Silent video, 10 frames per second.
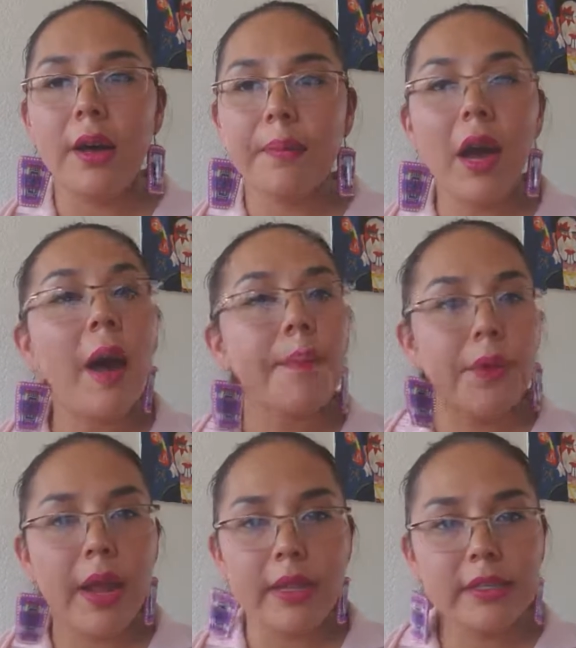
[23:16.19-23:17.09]

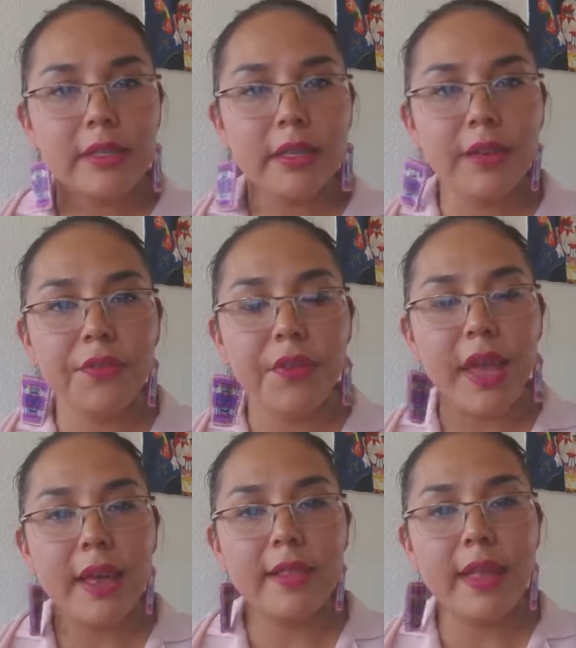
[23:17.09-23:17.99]
comprehensive,
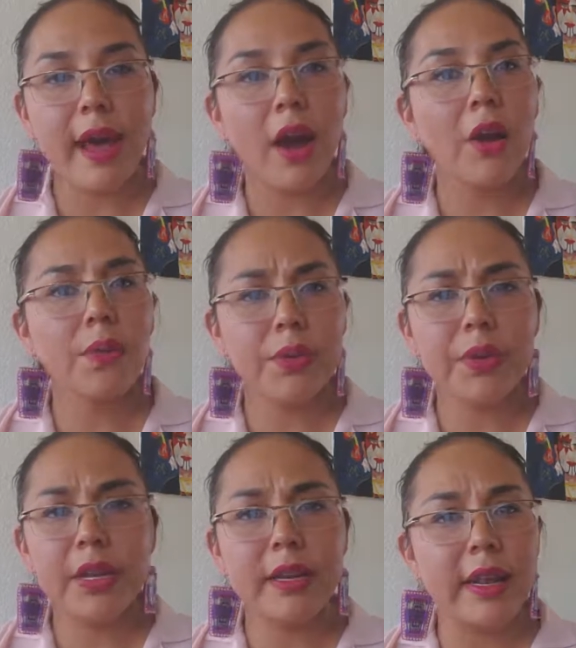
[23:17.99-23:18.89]
and that are
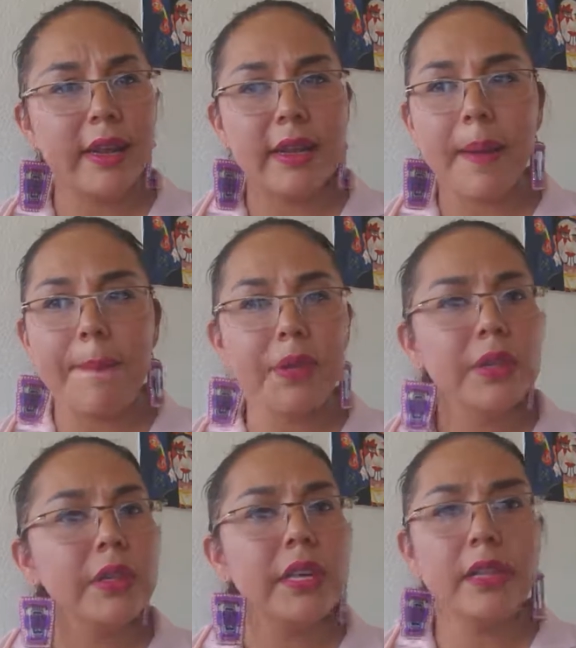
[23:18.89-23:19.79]
rooted in a
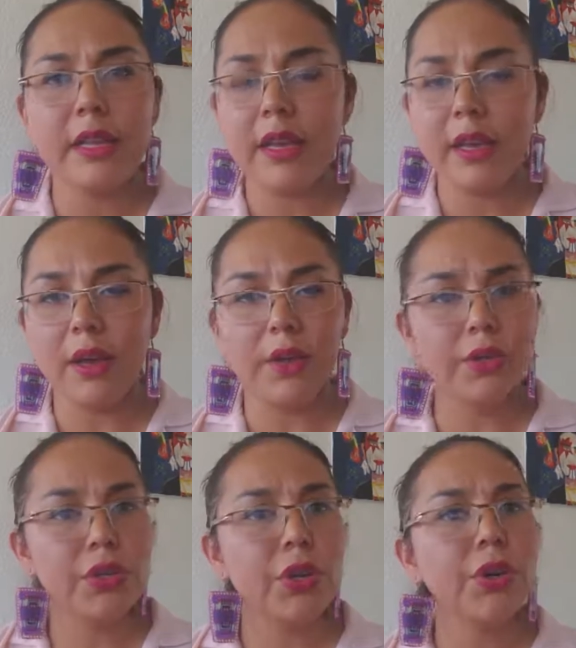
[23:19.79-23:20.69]
completely
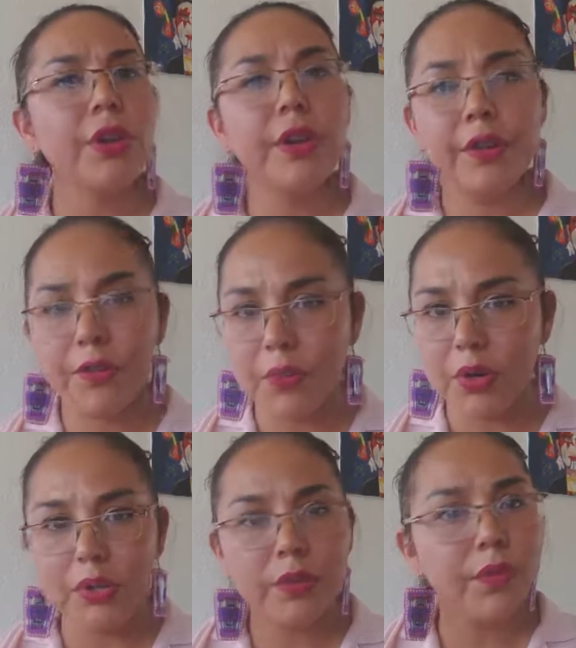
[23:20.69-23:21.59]
alternative
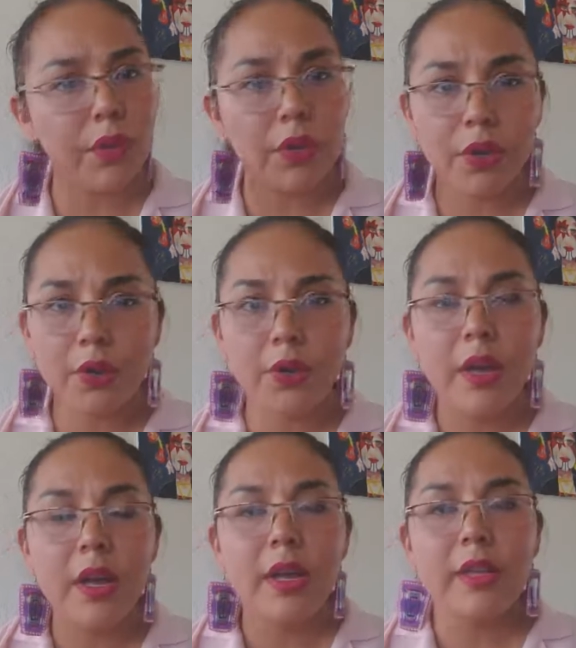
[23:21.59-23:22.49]
worldview
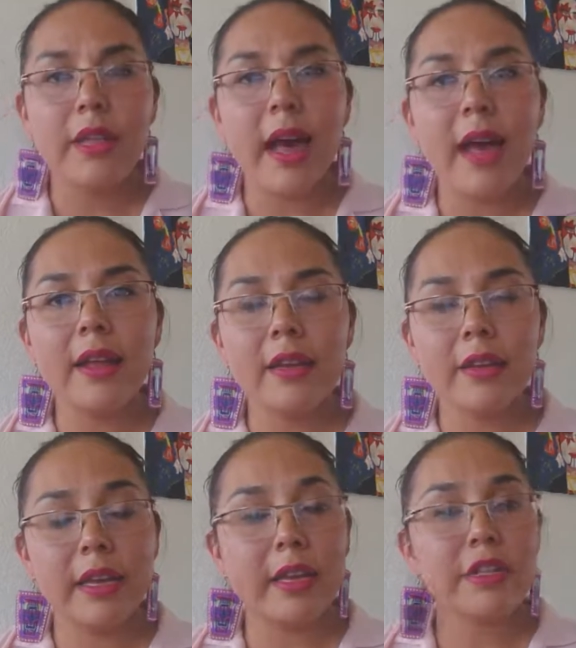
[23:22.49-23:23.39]
that
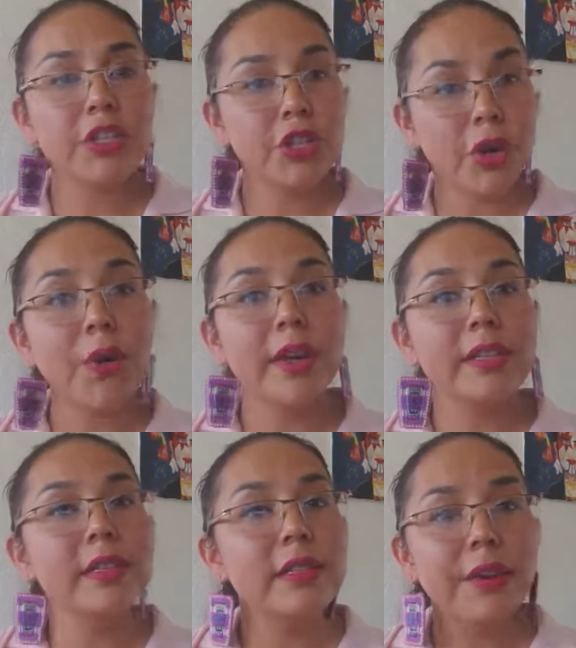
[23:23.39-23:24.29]
can show
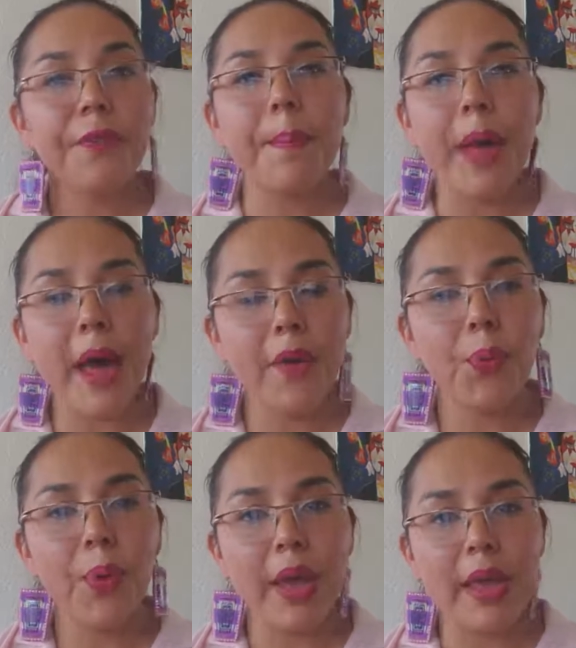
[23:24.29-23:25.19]
us a different
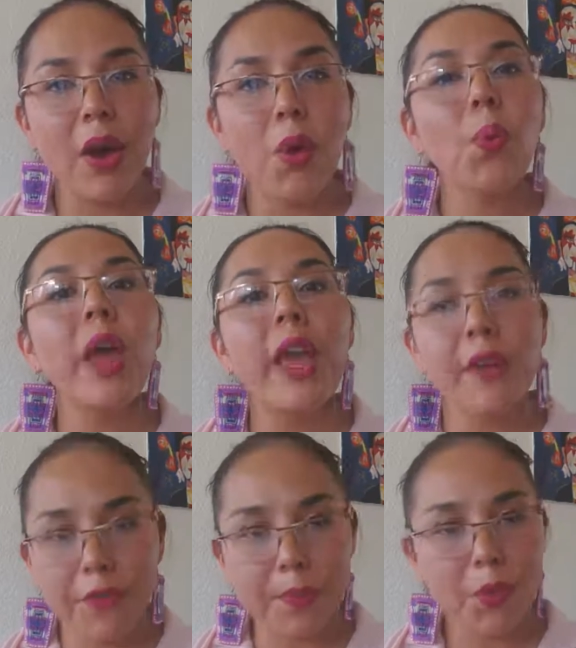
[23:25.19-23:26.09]
pathway away
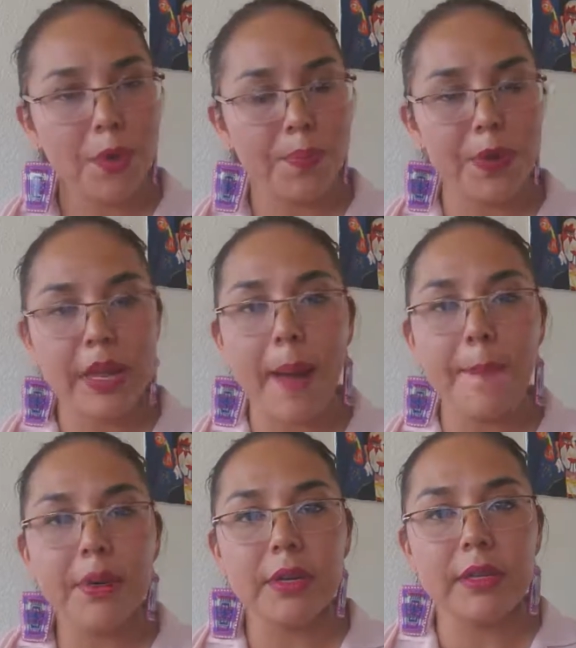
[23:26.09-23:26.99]
from corporate
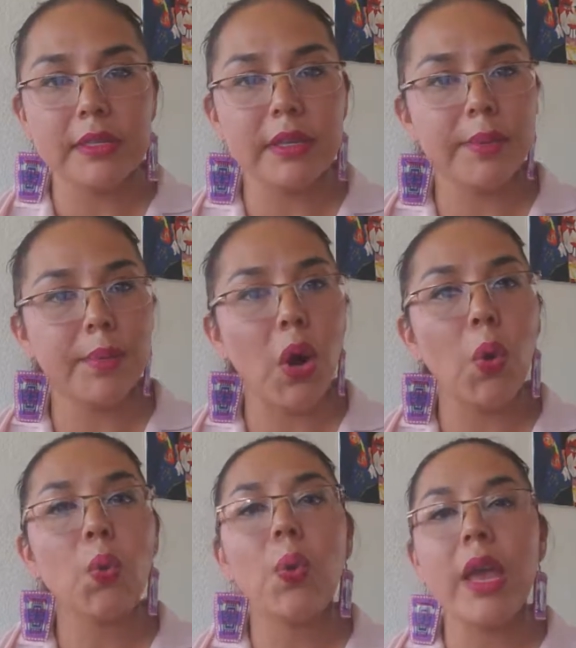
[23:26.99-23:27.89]
capitalism,
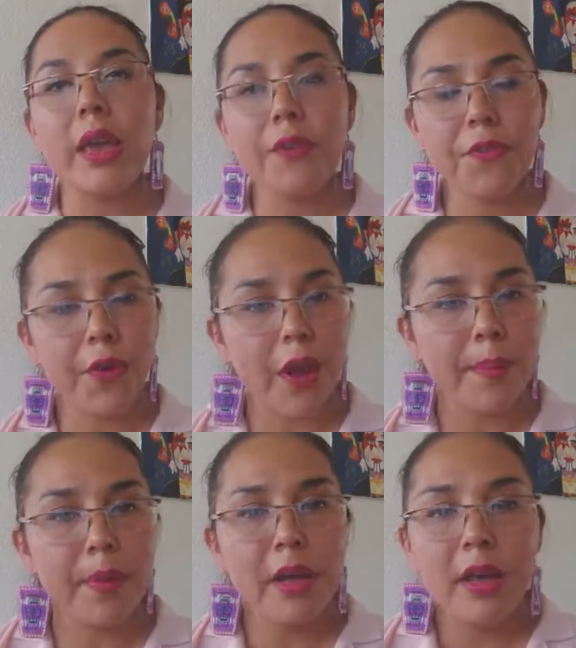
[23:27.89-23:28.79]
away
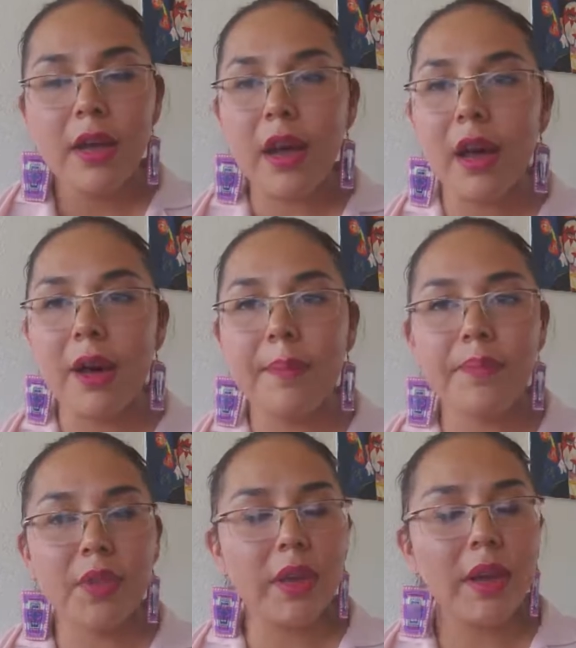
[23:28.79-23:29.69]
from
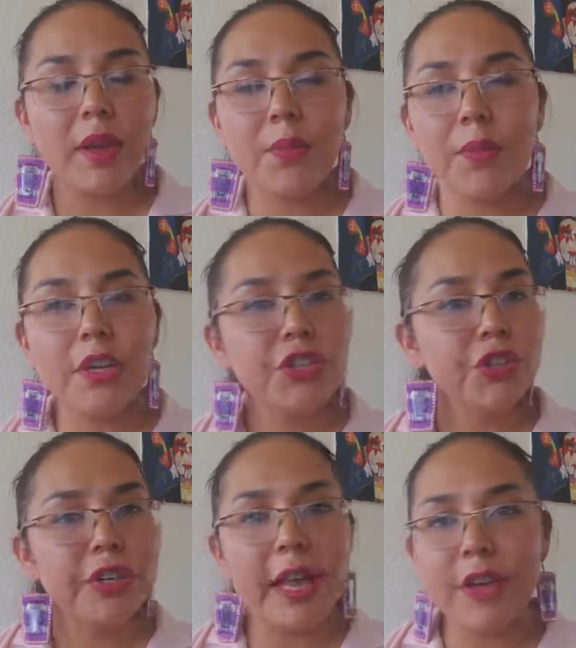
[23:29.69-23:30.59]

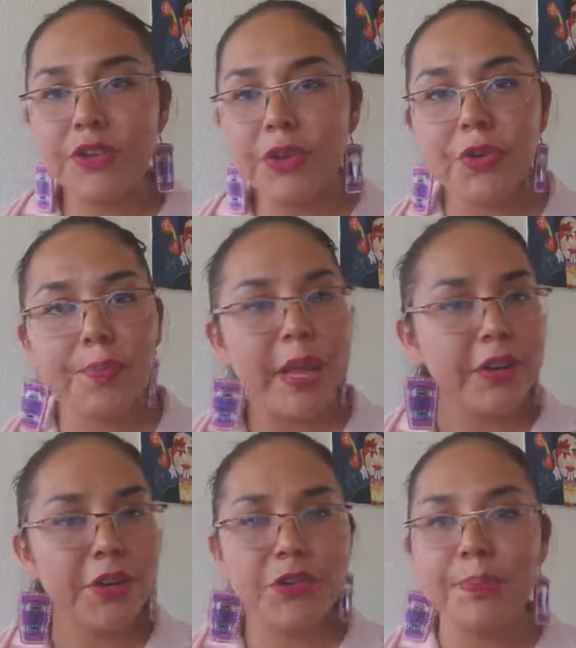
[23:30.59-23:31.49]
Western
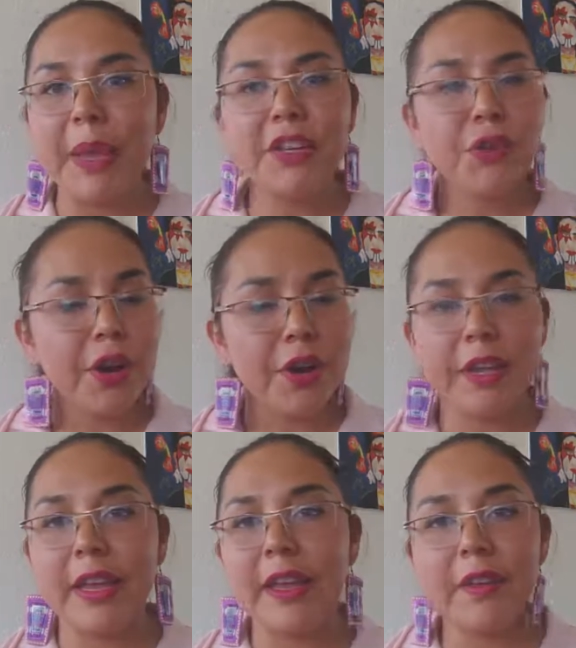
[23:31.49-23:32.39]

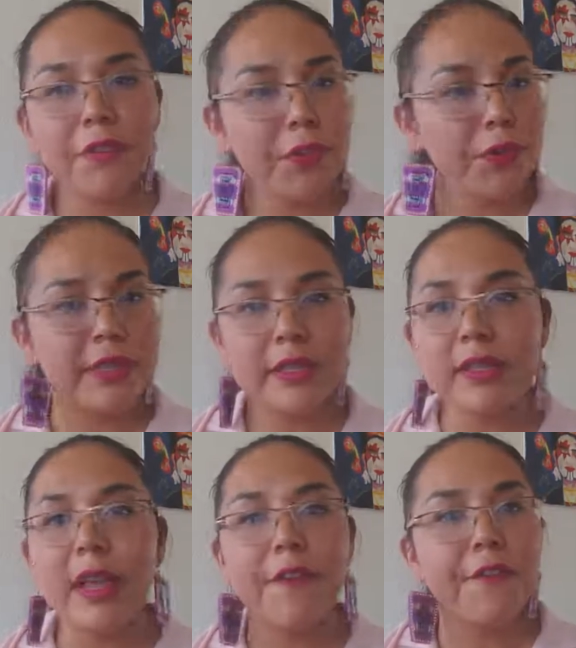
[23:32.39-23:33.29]
patriarchy
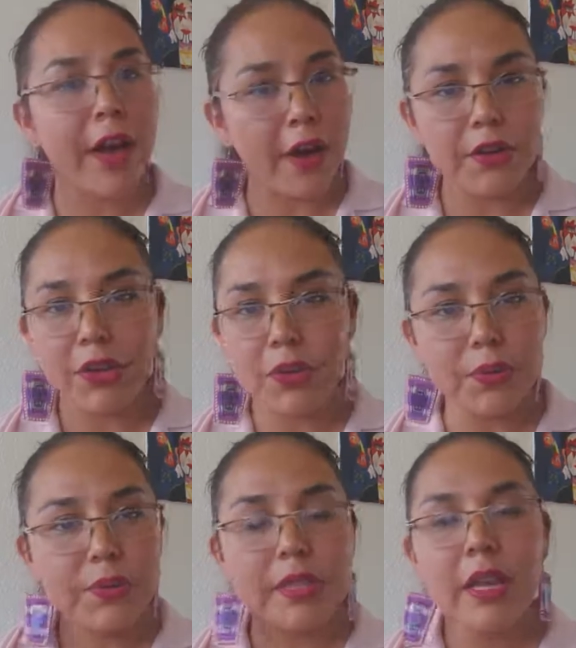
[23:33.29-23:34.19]
influences and
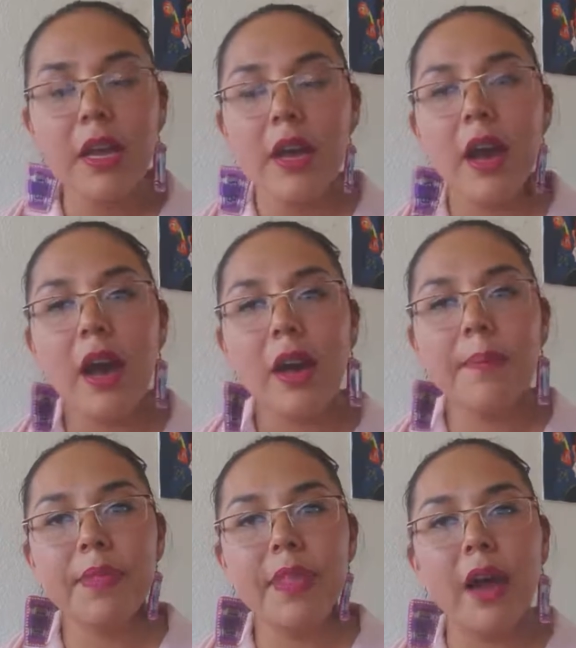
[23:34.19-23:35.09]
values
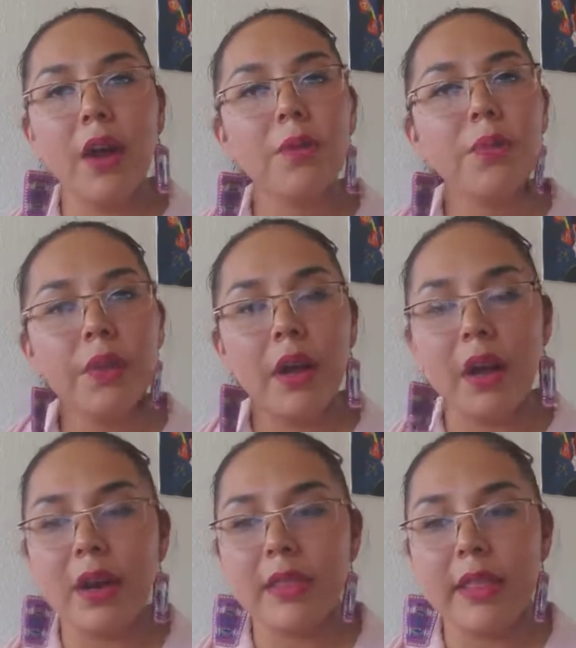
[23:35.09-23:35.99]

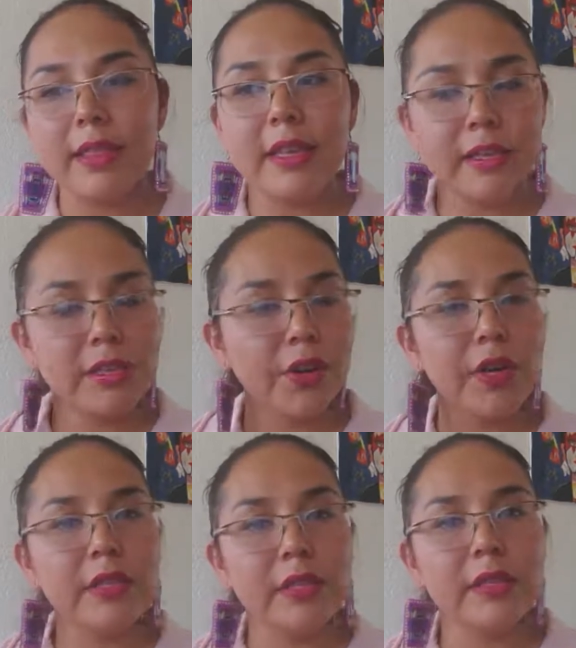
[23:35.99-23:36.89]
that these
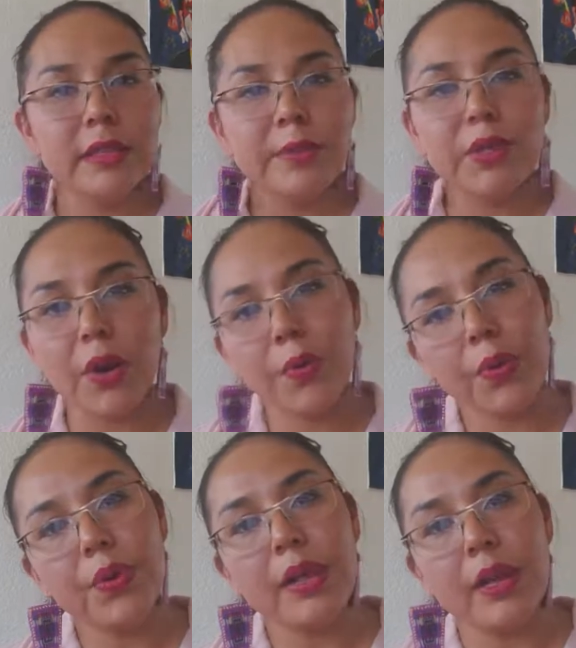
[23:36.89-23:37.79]
current systems are
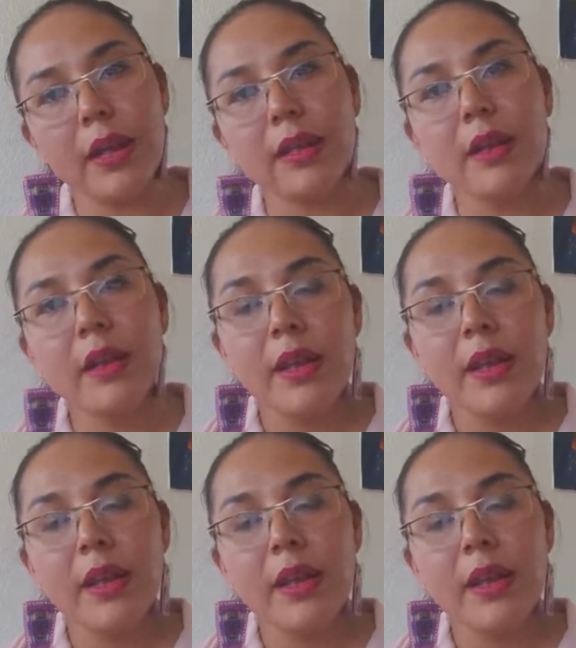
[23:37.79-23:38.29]
rooted in.